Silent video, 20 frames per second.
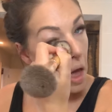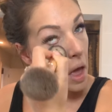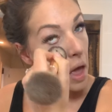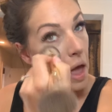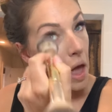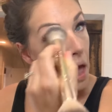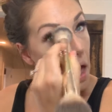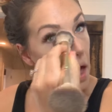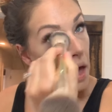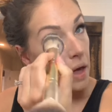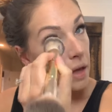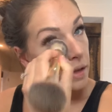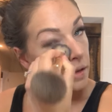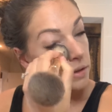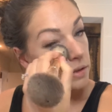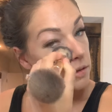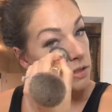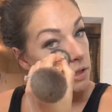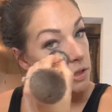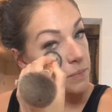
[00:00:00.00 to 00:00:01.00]

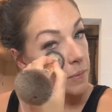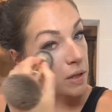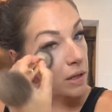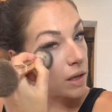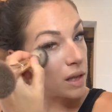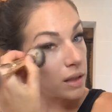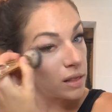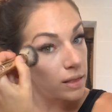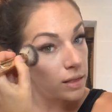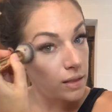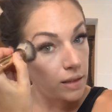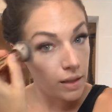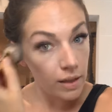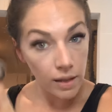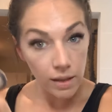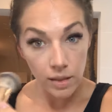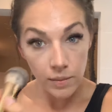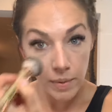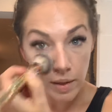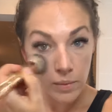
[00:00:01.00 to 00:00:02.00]
and just put a
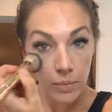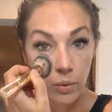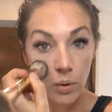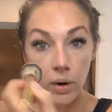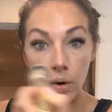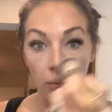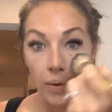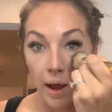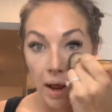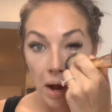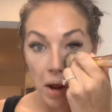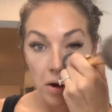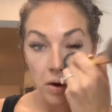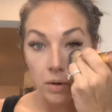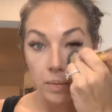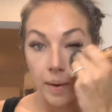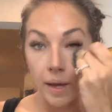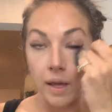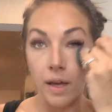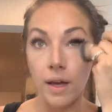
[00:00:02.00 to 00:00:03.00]
little bit more right
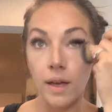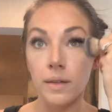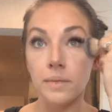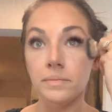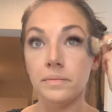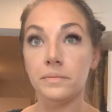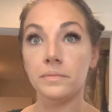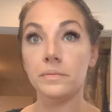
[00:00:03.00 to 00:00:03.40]
under my eye.